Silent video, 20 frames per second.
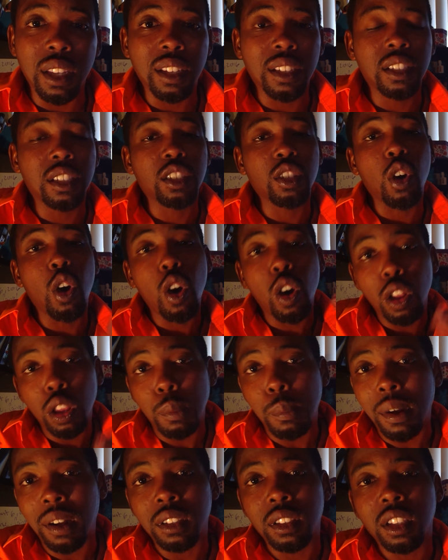This is all
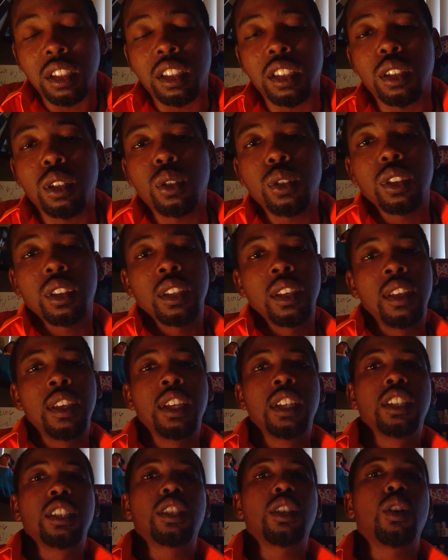about the youth.
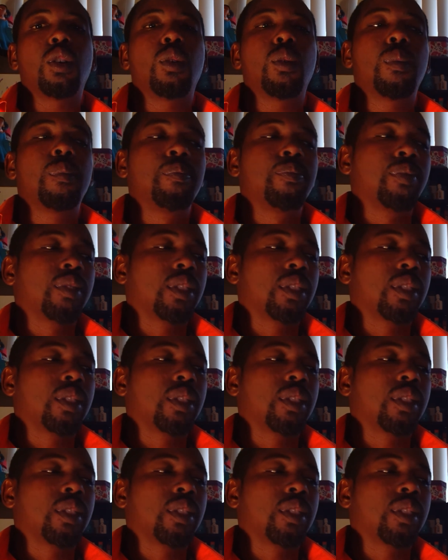So,